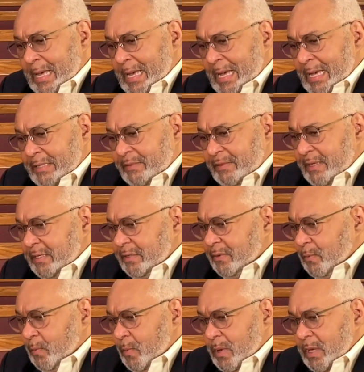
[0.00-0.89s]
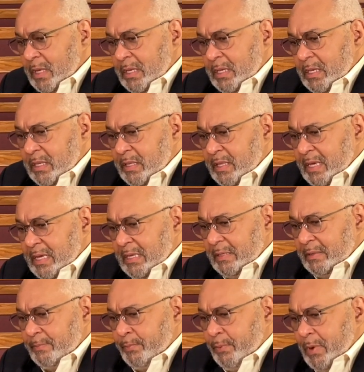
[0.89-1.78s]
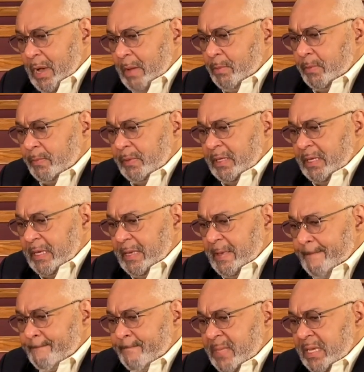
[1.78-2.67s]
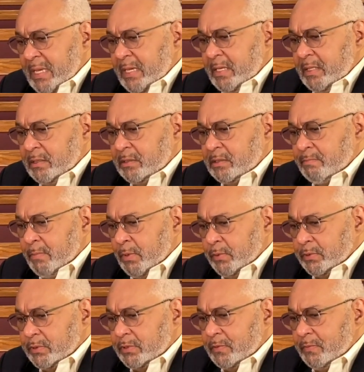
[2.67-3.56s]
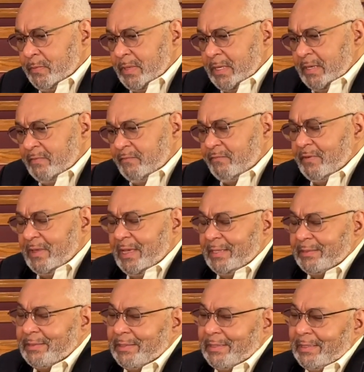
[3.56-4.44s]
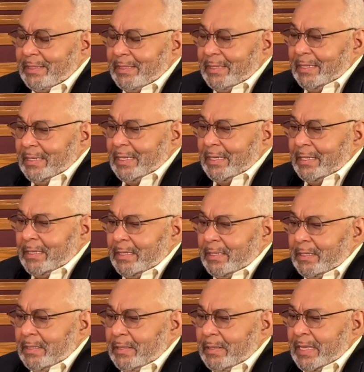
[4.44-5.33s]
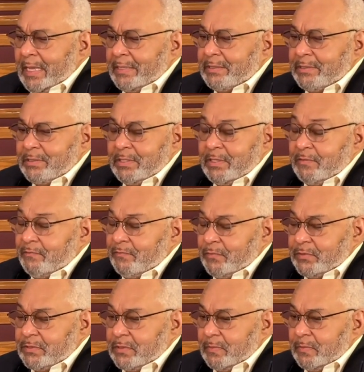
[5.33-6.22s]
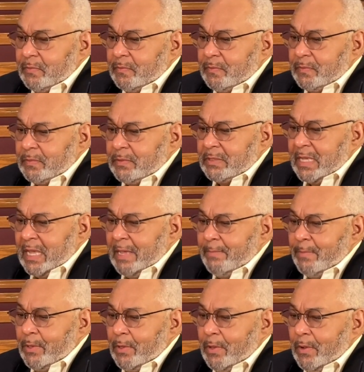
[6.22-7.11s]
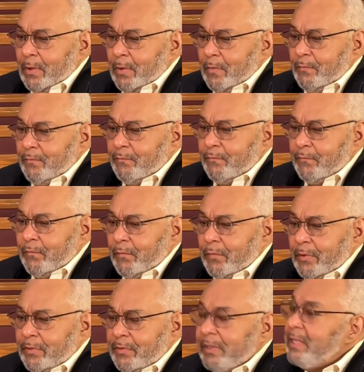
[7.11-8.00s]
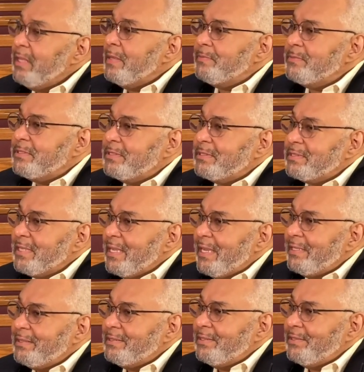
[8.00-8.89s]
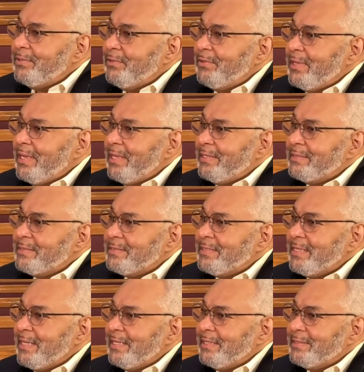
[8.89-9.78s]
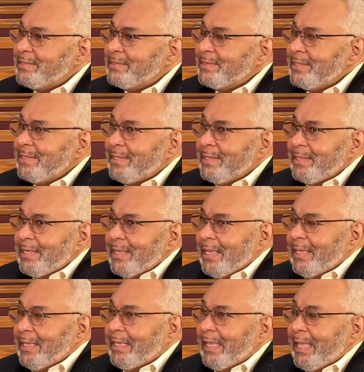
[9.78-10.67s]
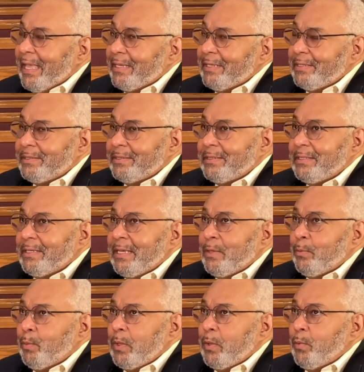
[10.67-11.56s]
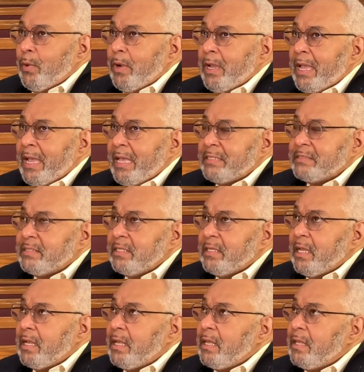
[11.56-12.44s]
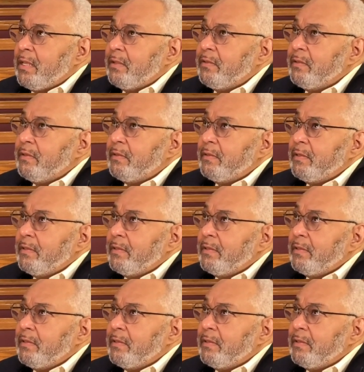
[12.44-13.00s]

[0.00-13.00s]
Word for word: I think the one that probably means most to me, in fact, Uh, I did an interview some time ago for the Hymn Society in the United States, in Canada, and we were asked, they called the